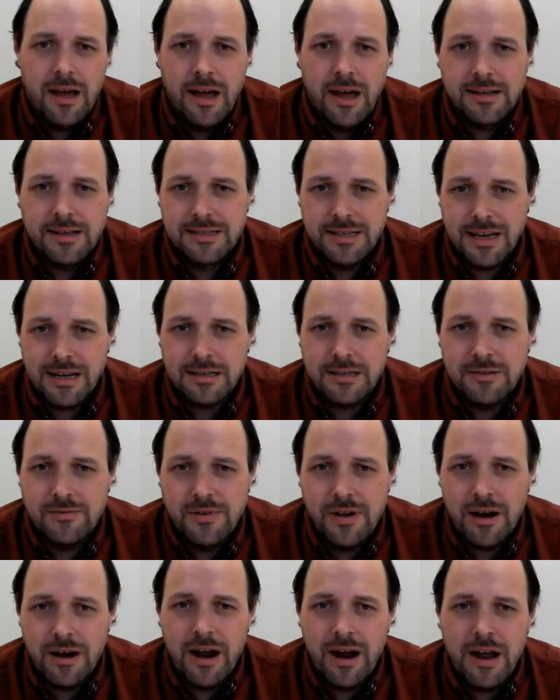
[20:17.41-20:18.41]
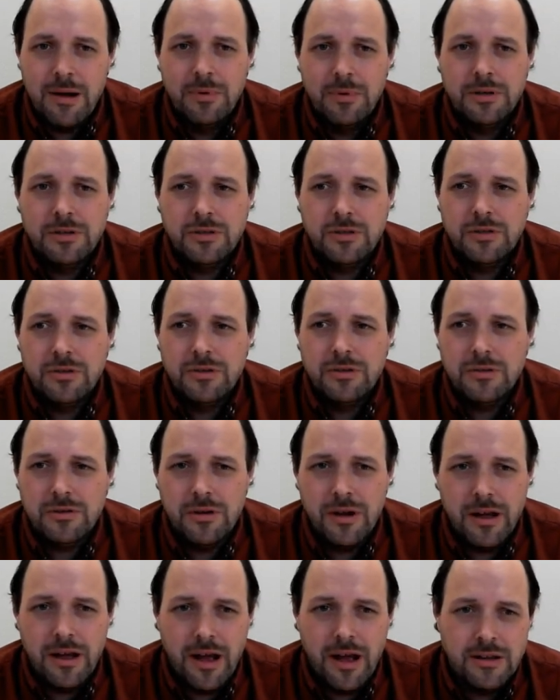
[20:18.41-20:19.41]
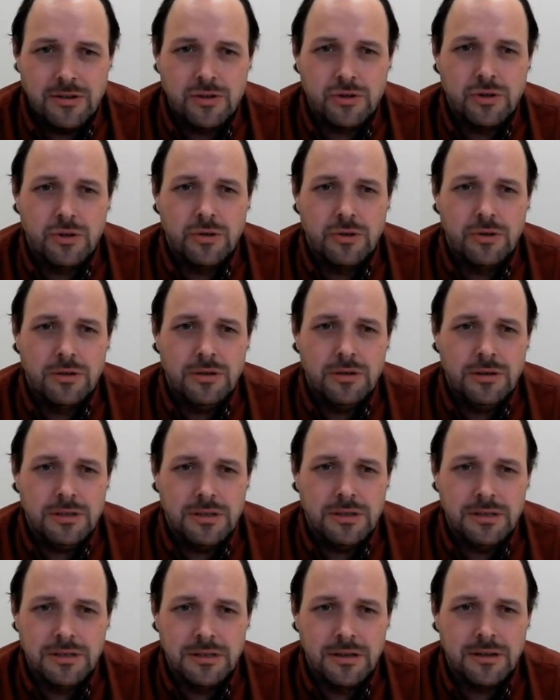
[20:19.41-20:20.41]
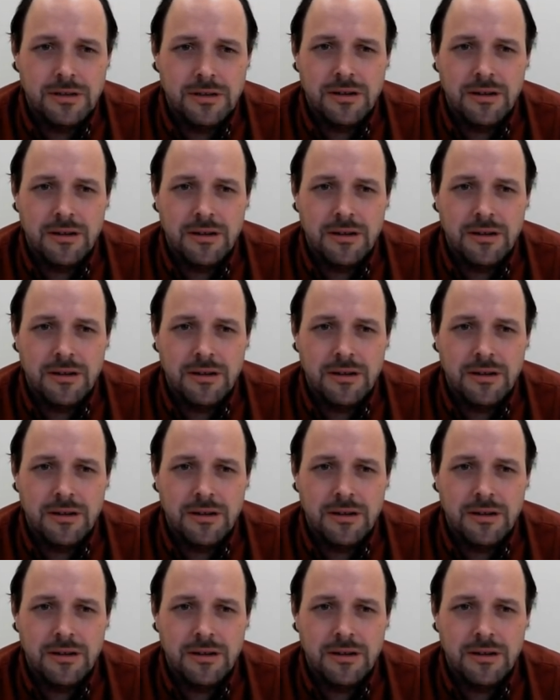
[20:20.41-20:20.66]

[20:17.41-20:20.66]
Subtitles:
At that, we are able to ensure the